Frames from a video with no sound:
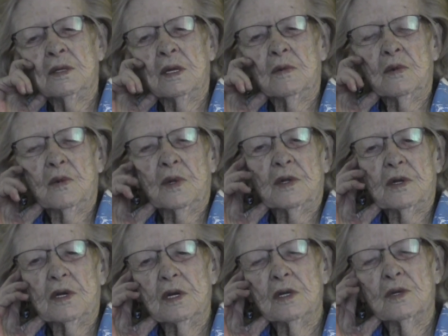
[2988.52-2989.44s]
when
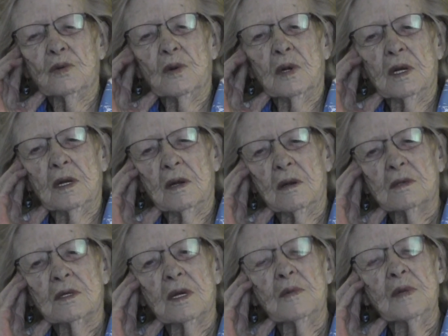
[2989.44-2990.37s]
the kids were little,
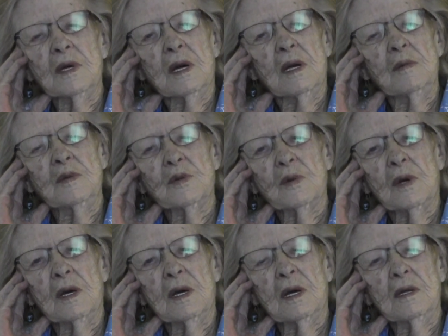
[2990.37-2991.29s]
sometimes
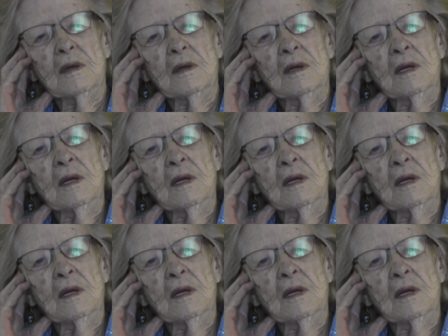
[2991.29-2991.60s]
a